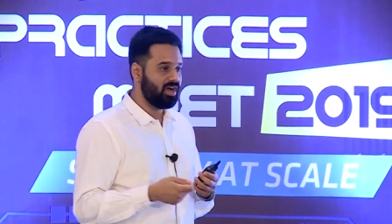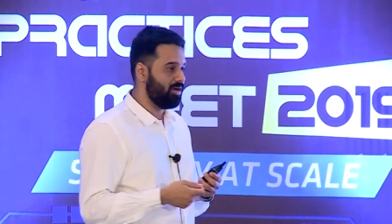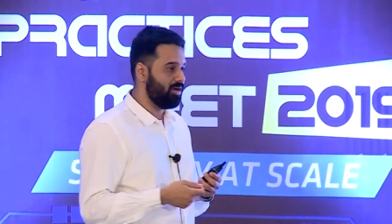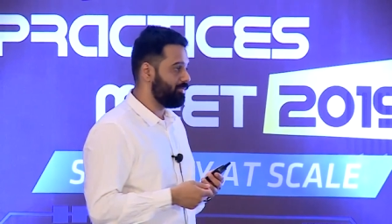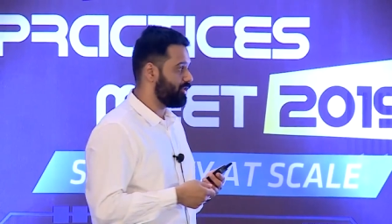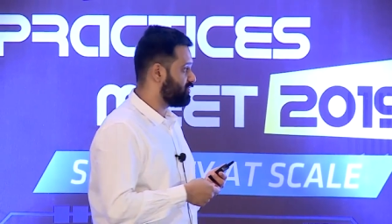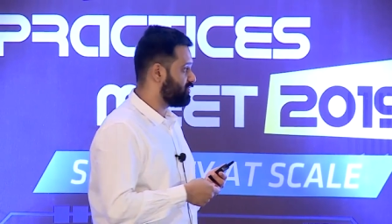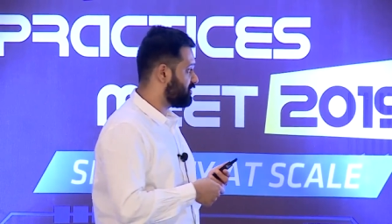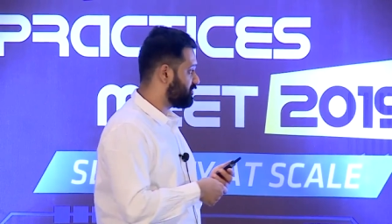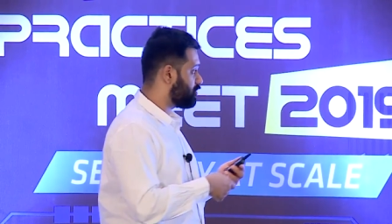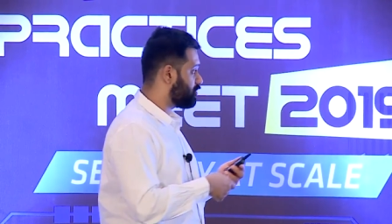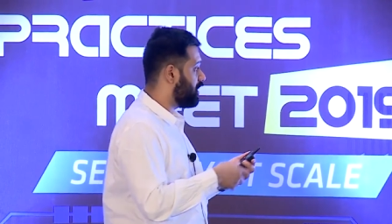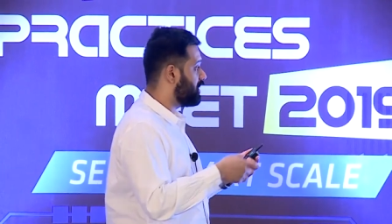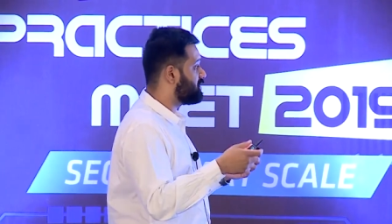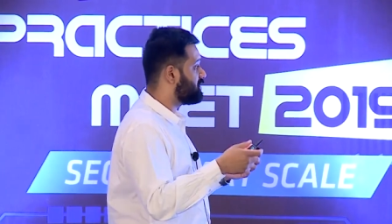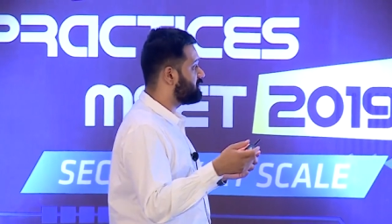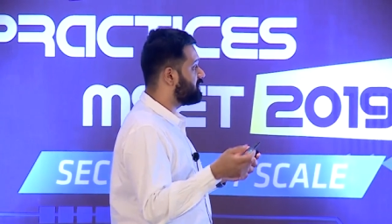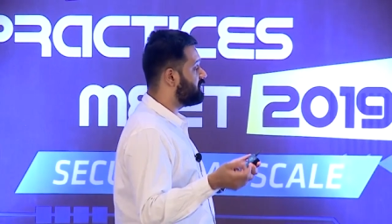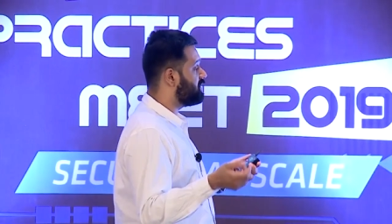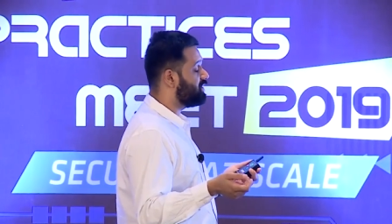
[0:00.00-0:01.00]
because it's
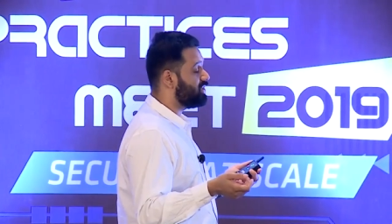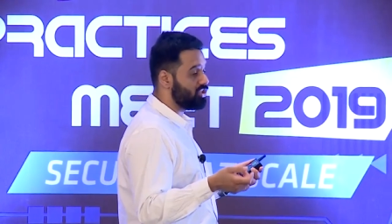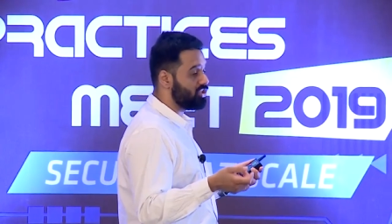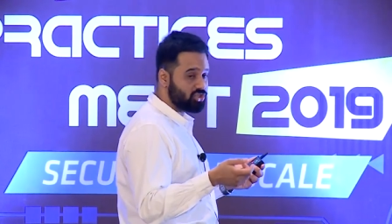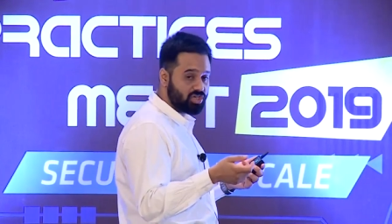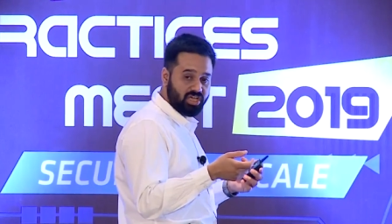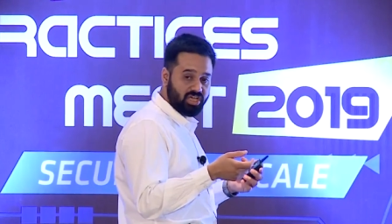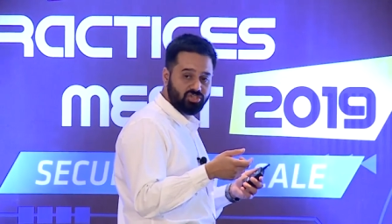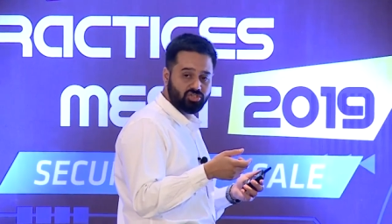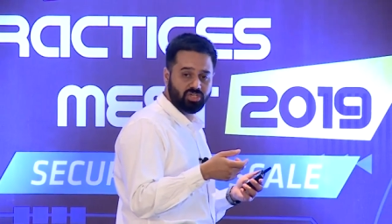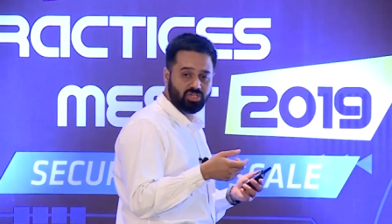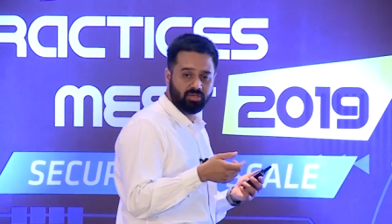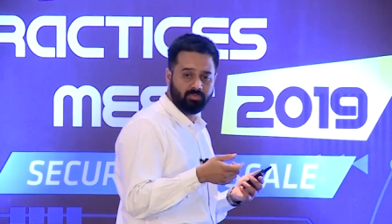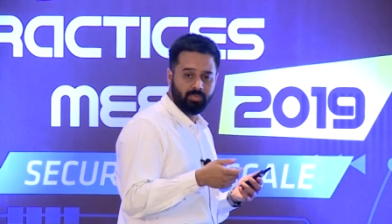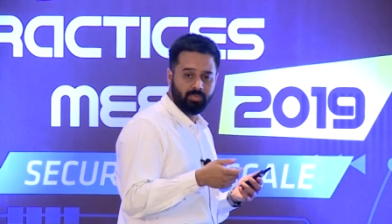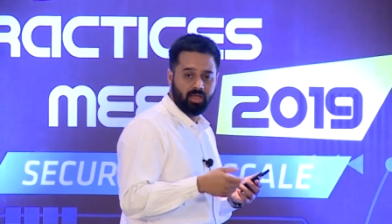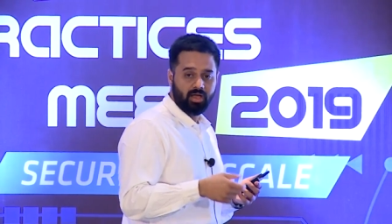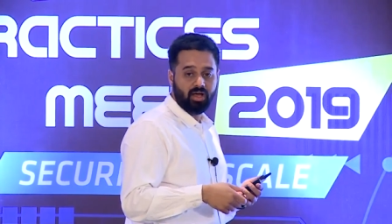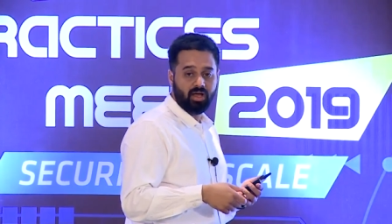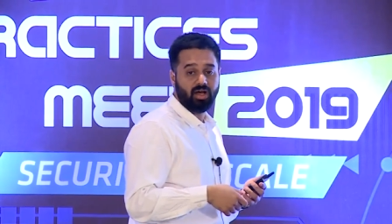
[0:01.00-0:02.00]
constantly changing.
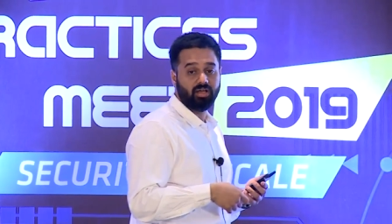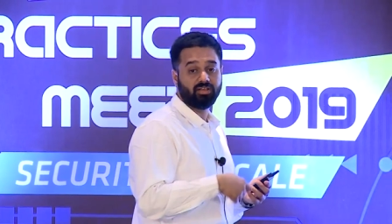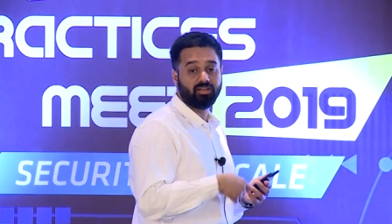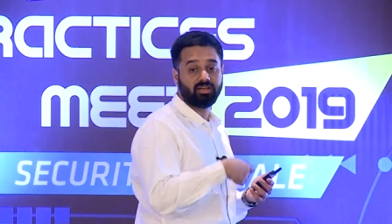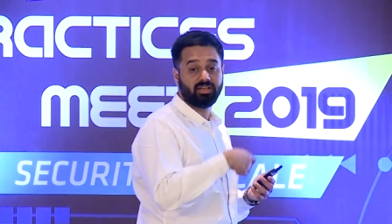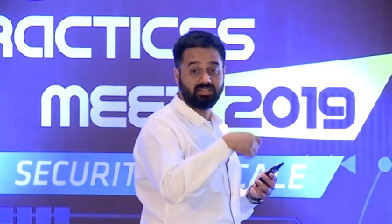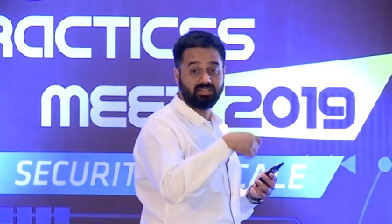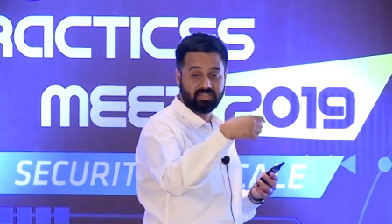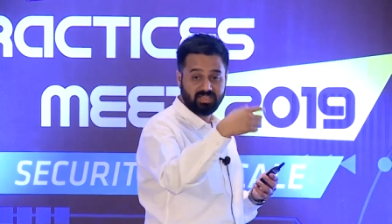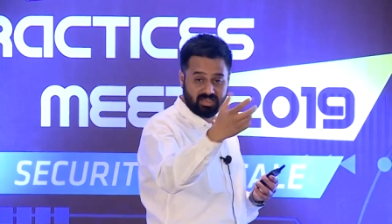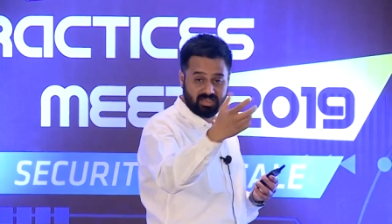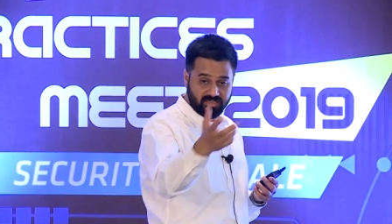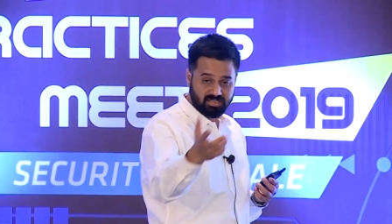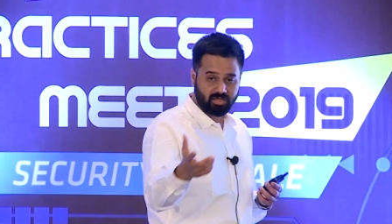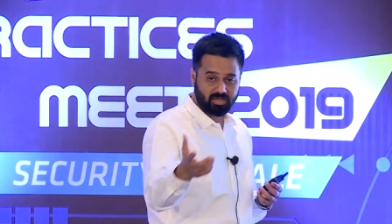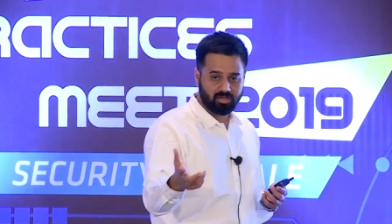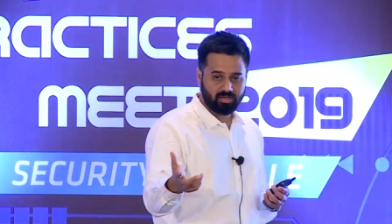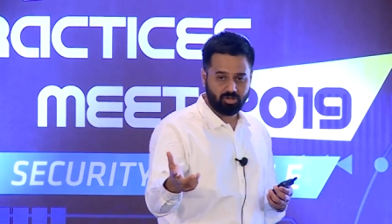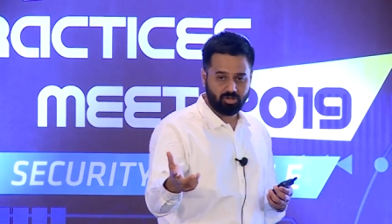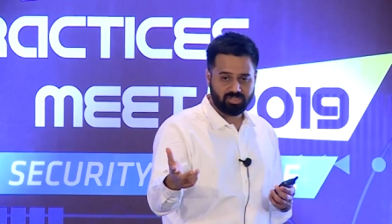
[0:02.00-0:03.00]
The consents
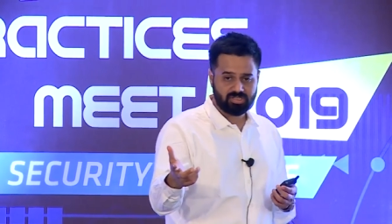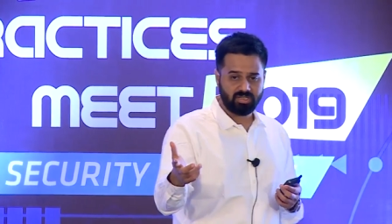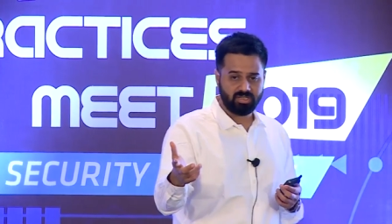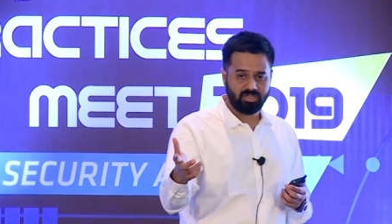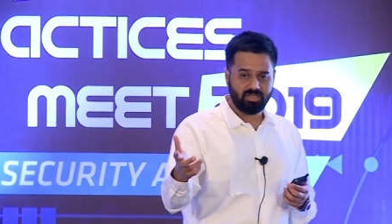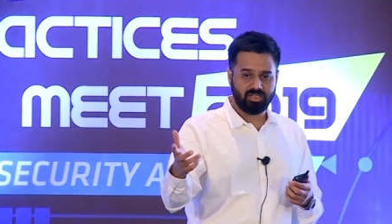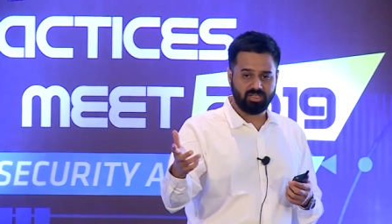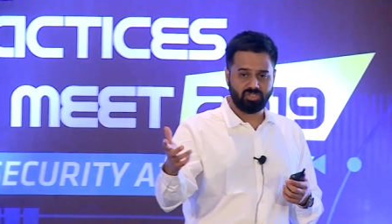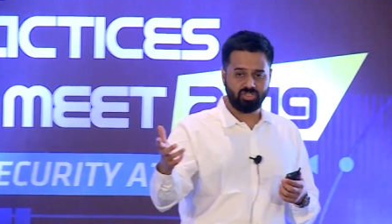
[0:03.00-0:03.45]
are constantly